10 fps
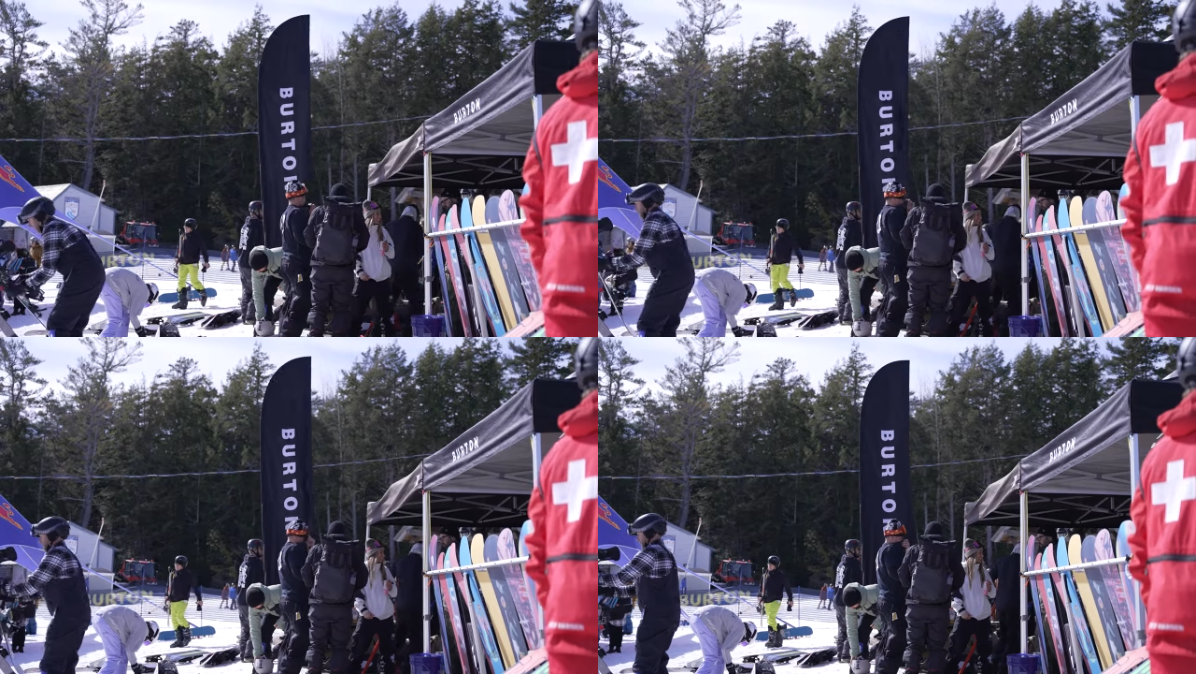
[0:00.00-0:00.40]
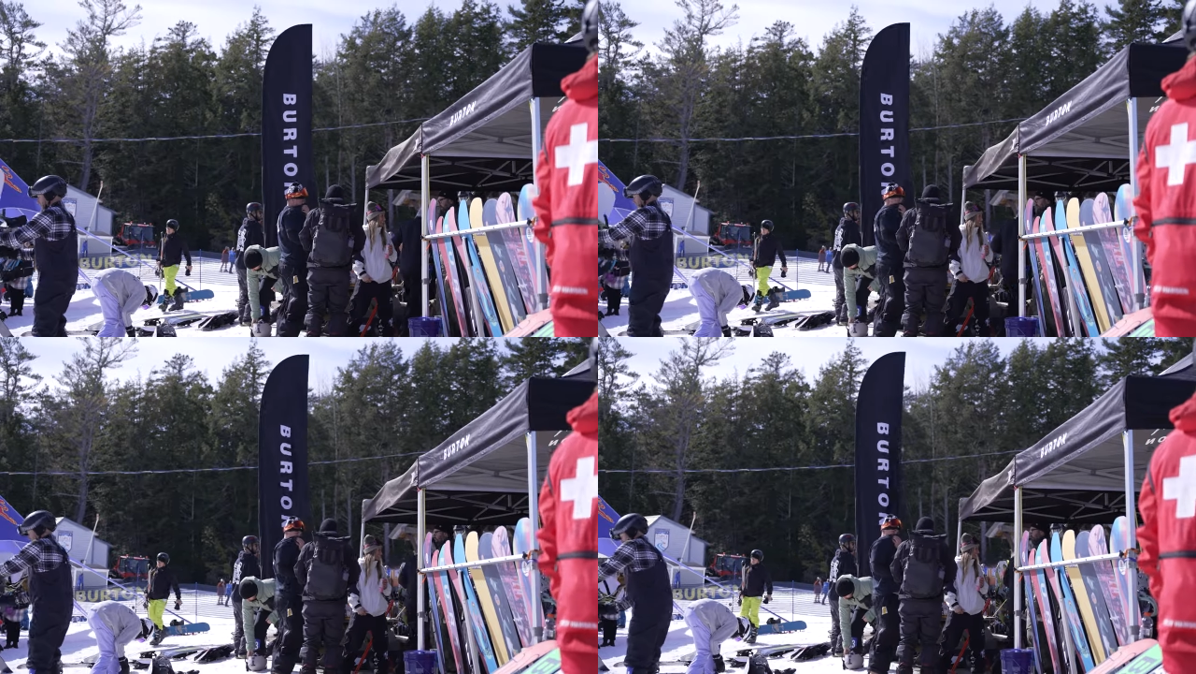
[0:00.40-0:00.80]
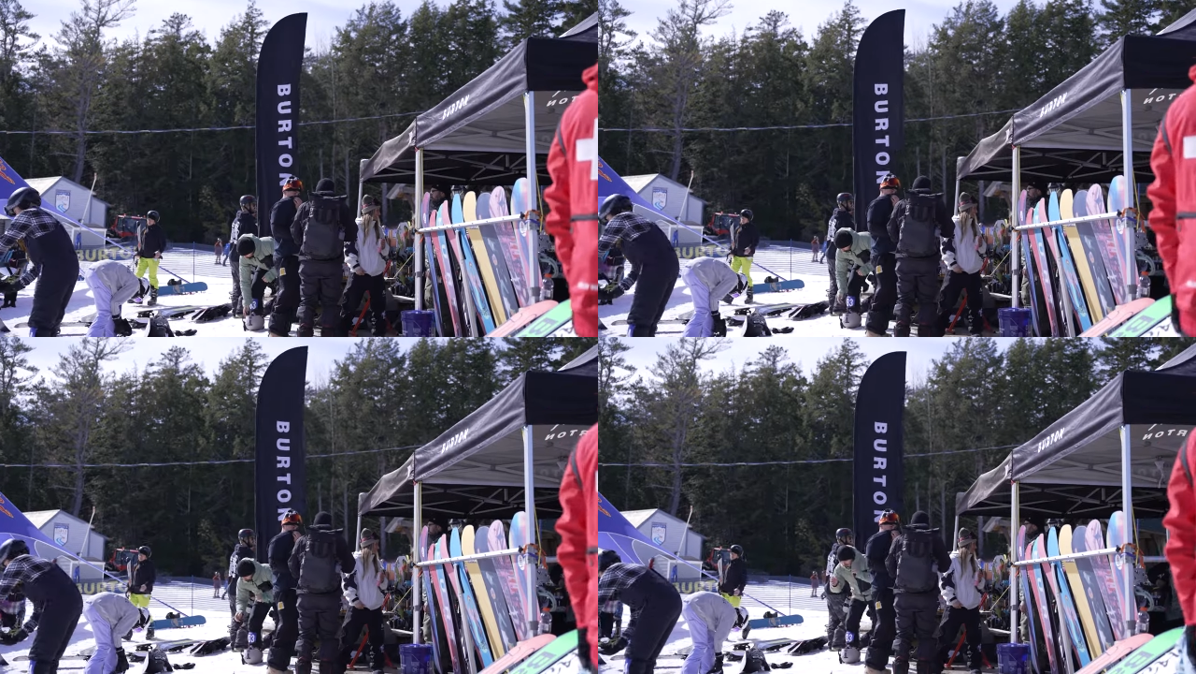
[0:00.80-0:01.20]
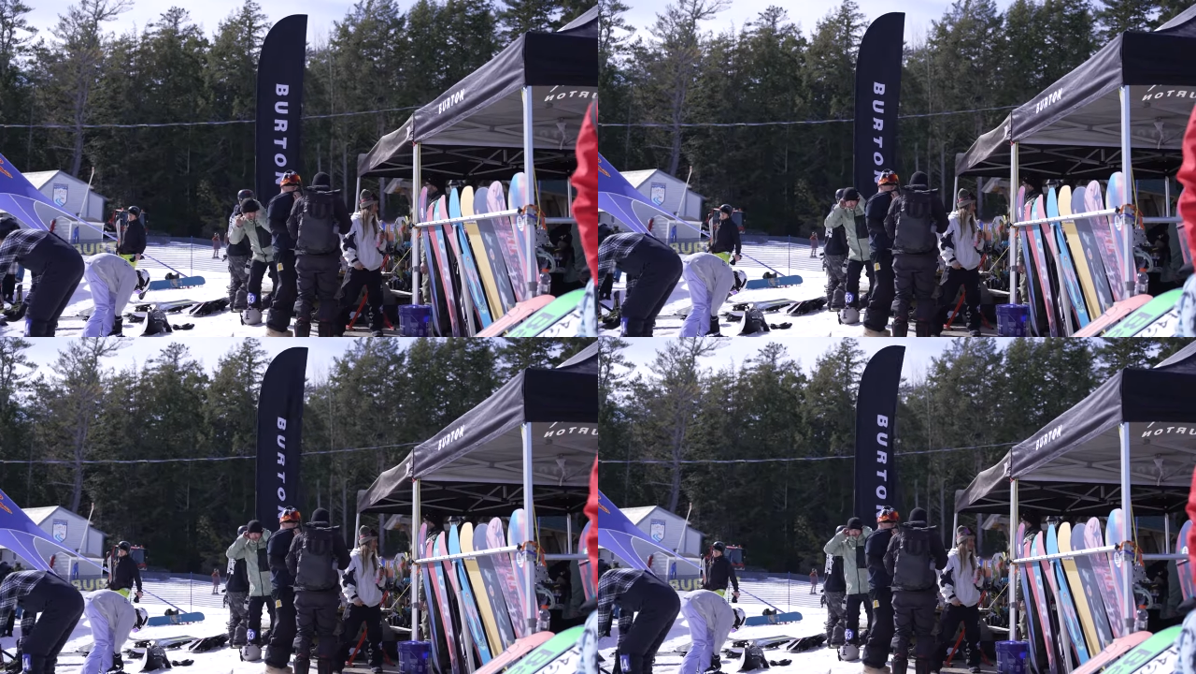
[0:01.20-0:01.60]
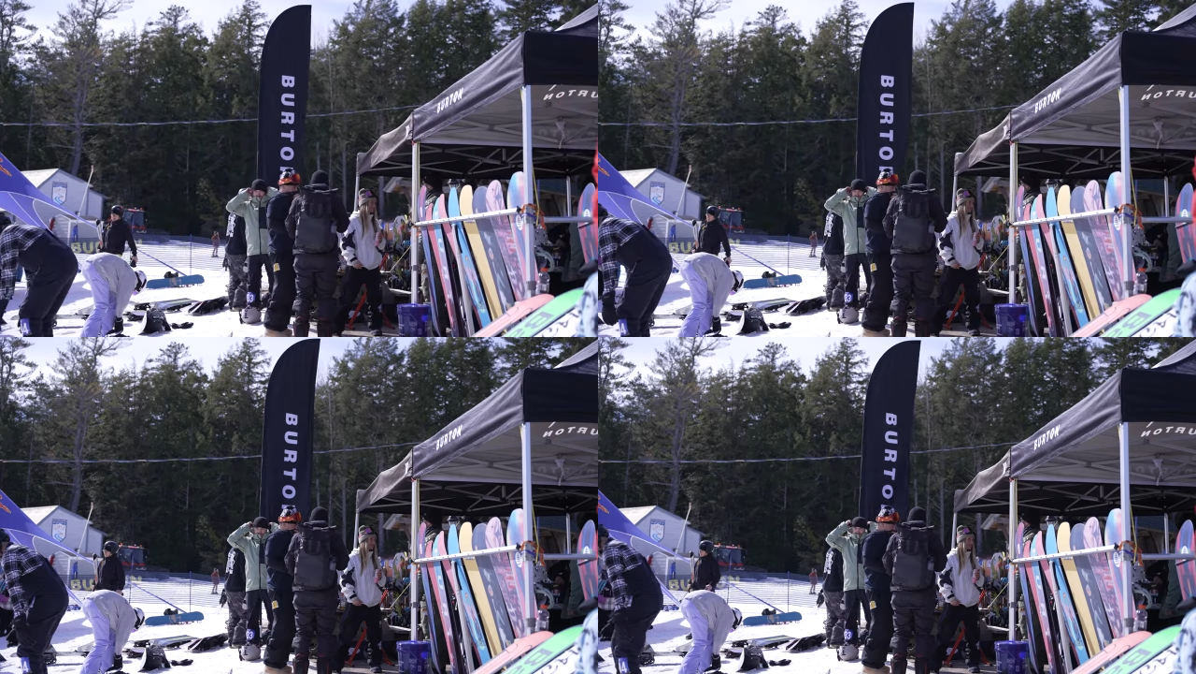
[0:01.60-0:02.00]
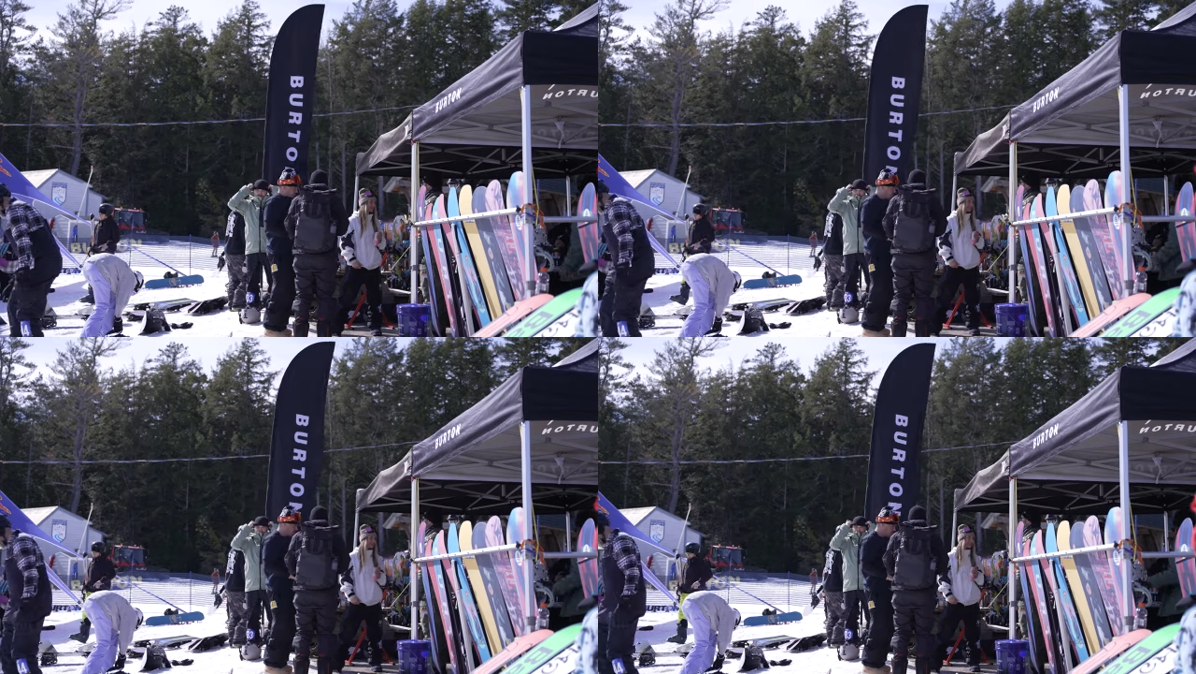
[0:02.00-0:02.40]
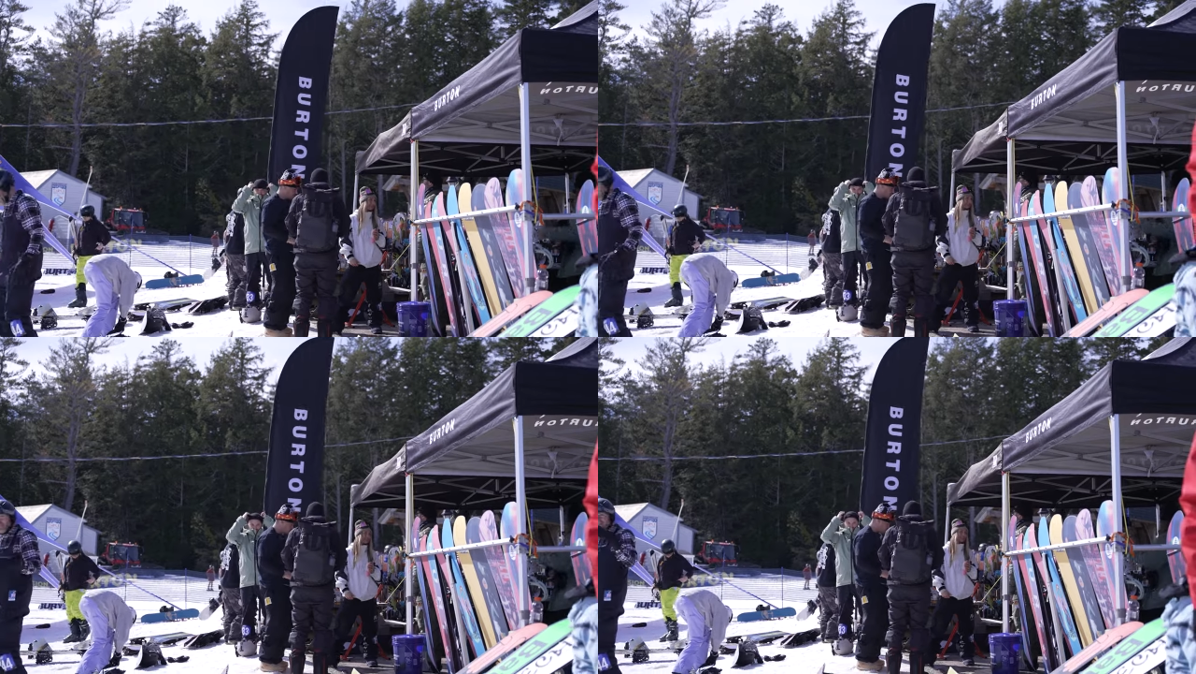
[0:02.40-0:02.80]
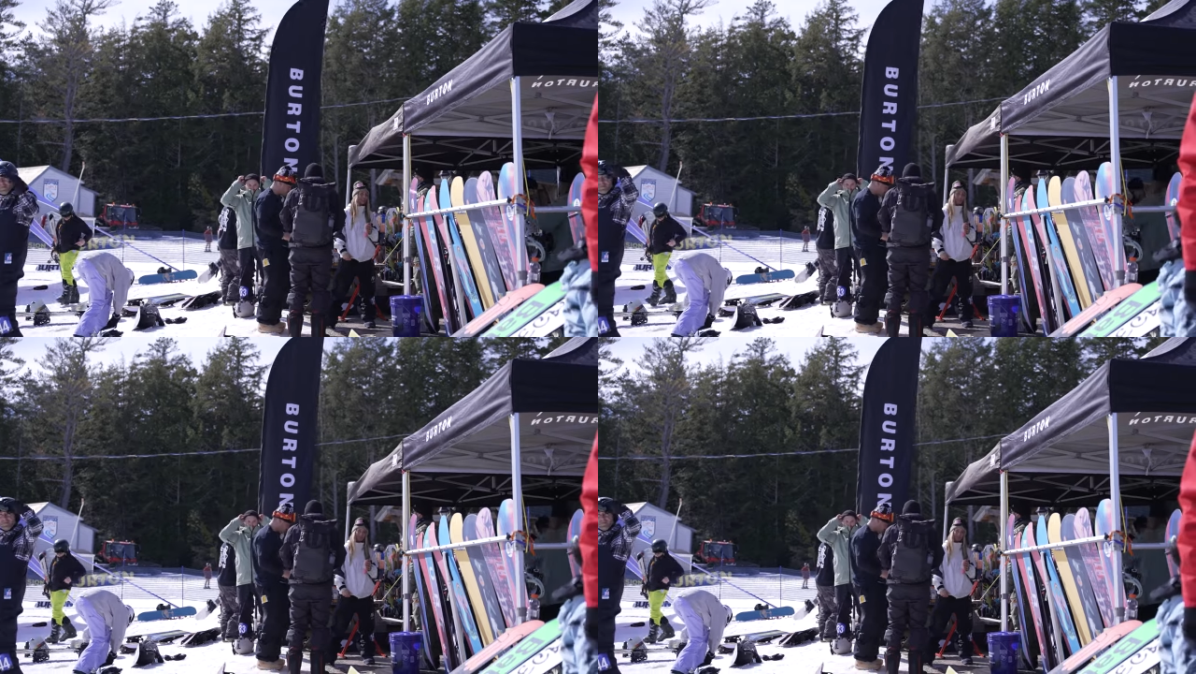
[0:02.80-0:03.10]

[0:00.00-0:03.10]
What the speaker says: No face is visible, so there are no lips to read.